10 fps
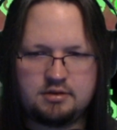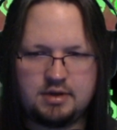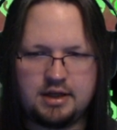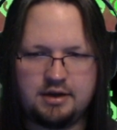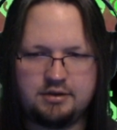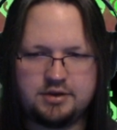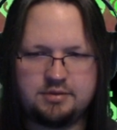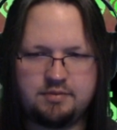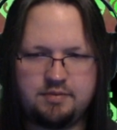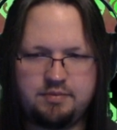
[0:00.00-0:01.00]
Wow, that
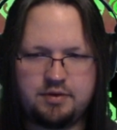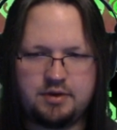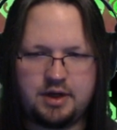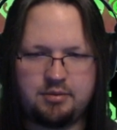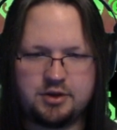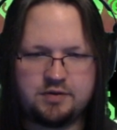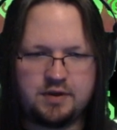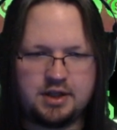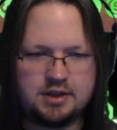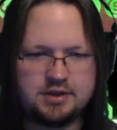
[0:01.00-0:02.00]
was pretty much
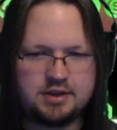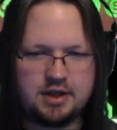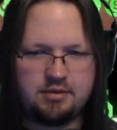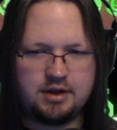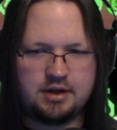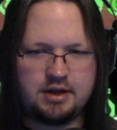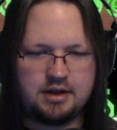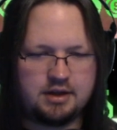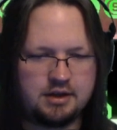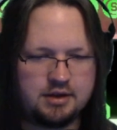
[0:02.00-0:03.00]
flawless timing. I
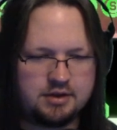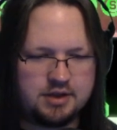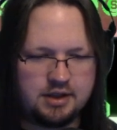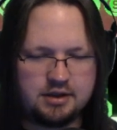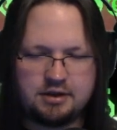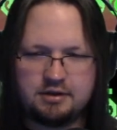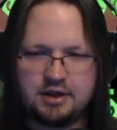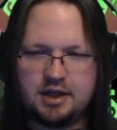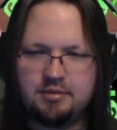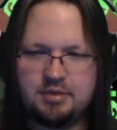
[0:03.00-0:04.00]
didn't intend to do
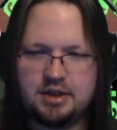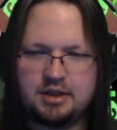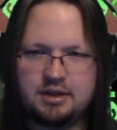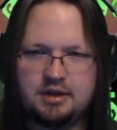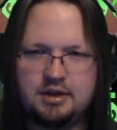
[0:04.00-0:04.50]
that, but